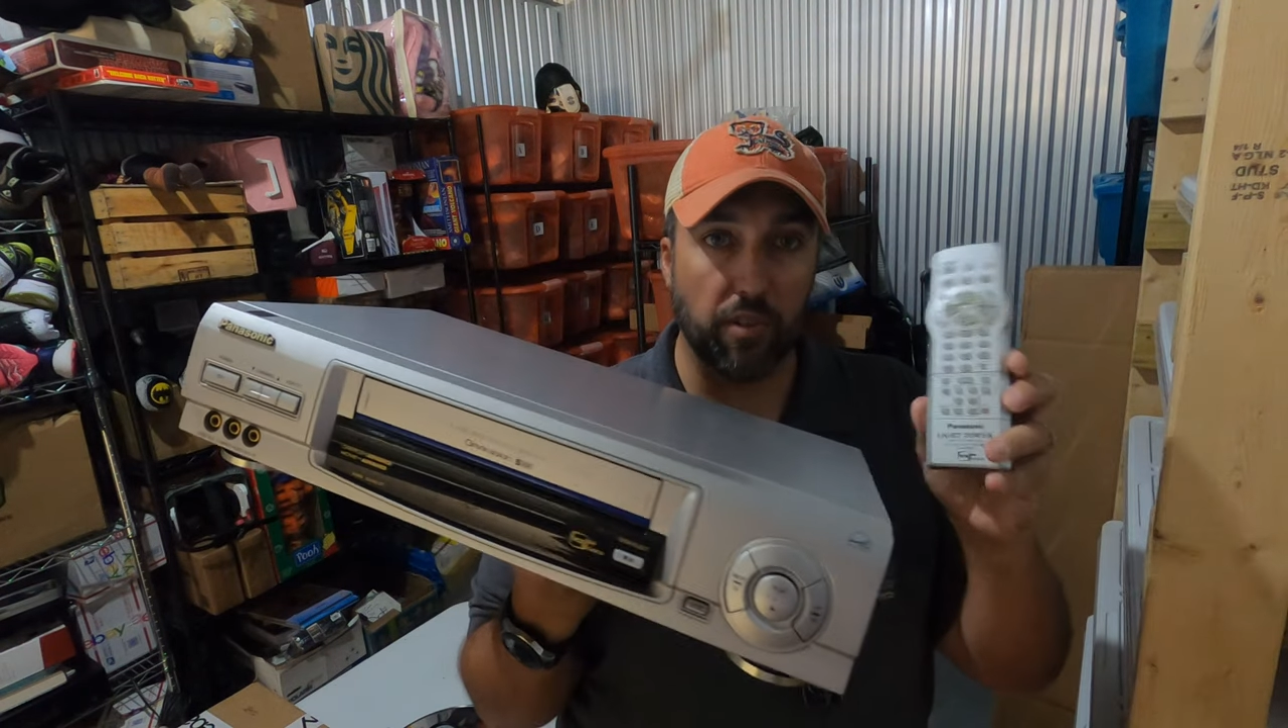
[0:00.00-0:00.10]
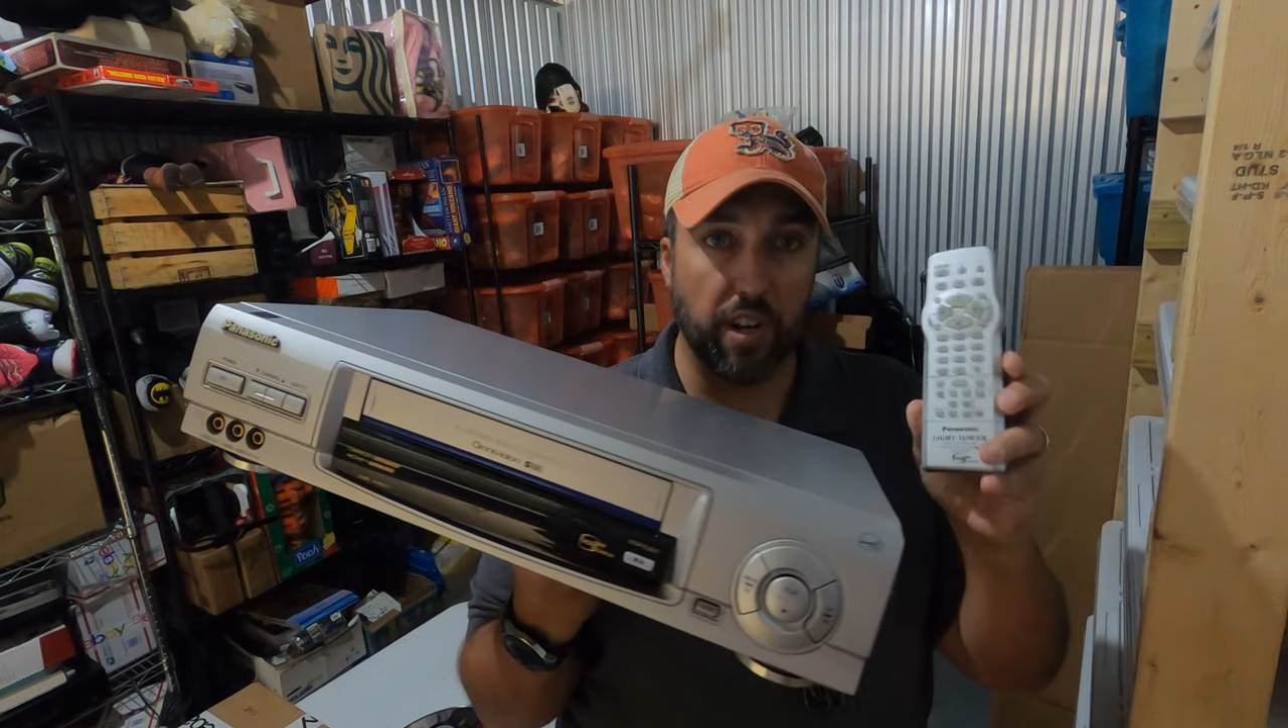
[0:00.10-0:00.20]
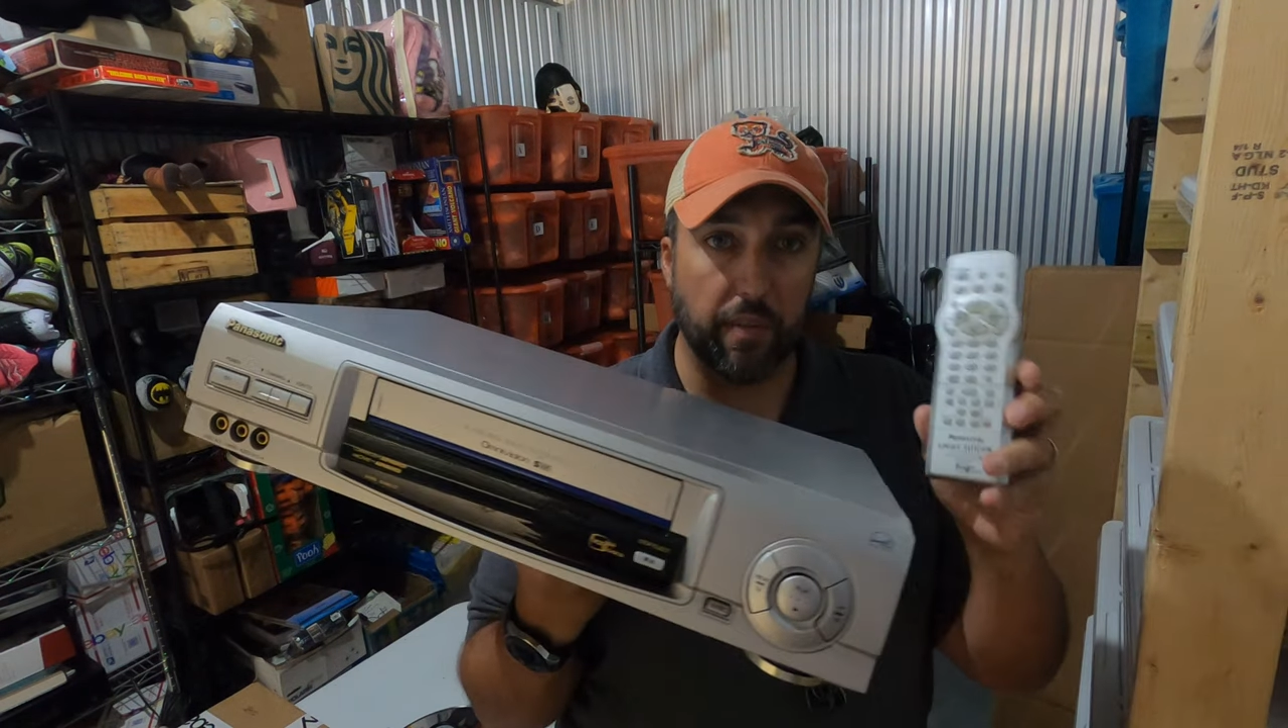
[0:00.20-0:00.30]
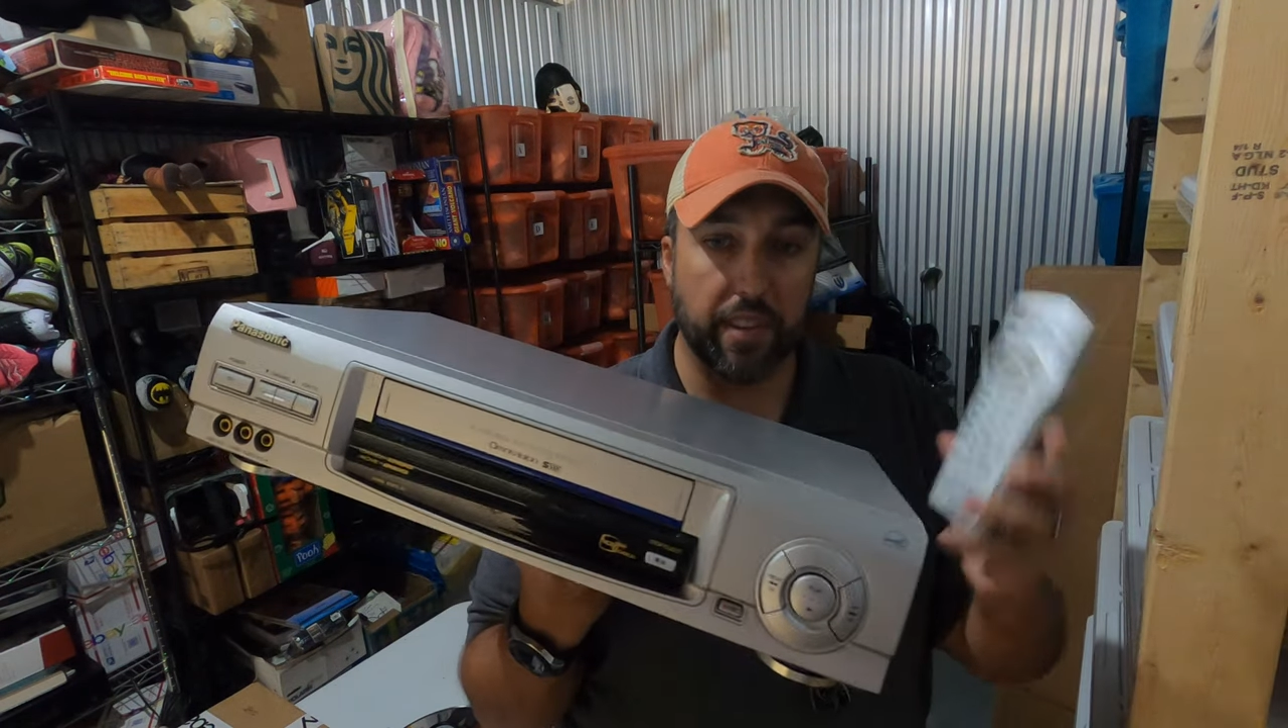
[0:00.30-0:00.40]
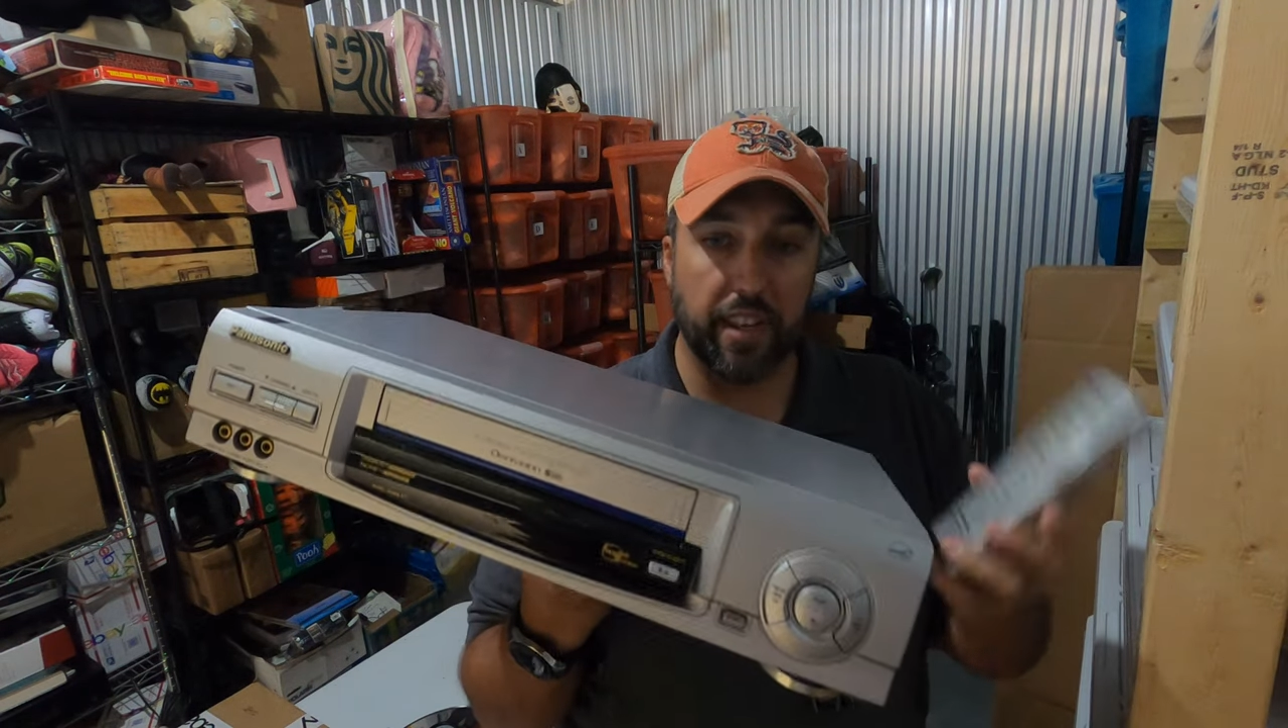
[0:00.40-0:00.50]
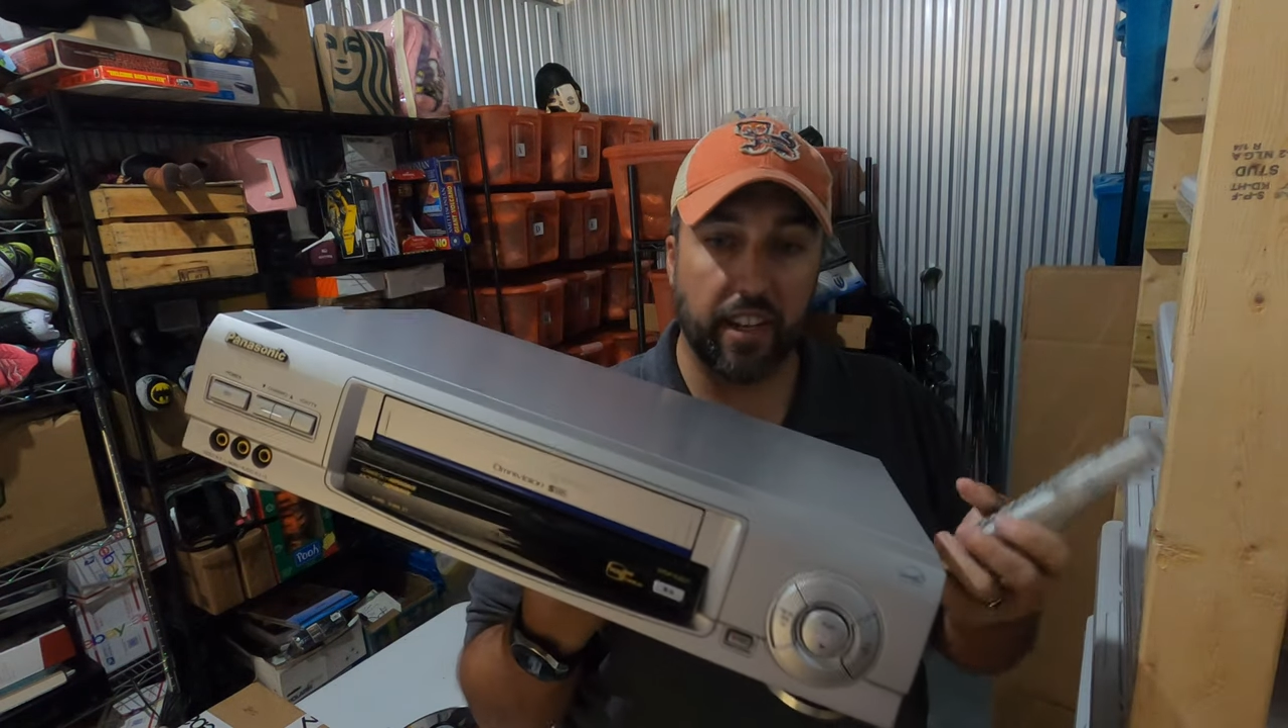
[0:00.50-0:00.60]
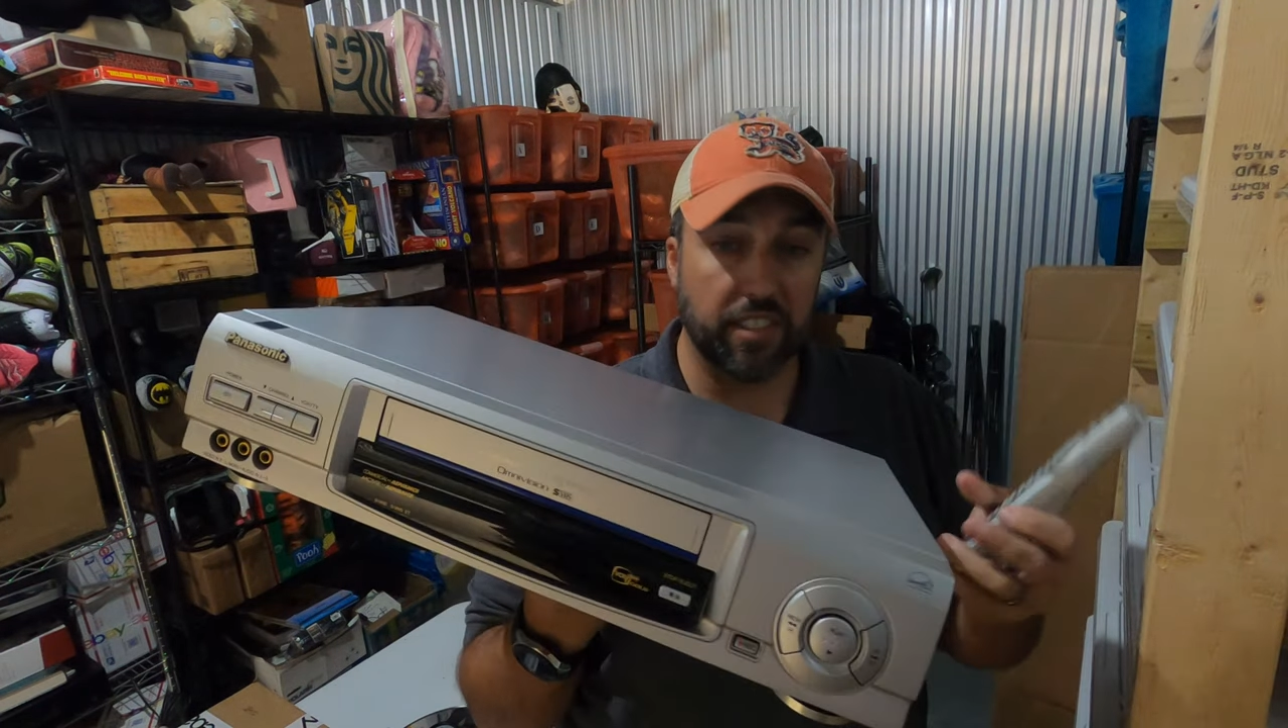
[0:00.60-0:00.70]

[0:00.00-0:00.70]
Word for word: and everything.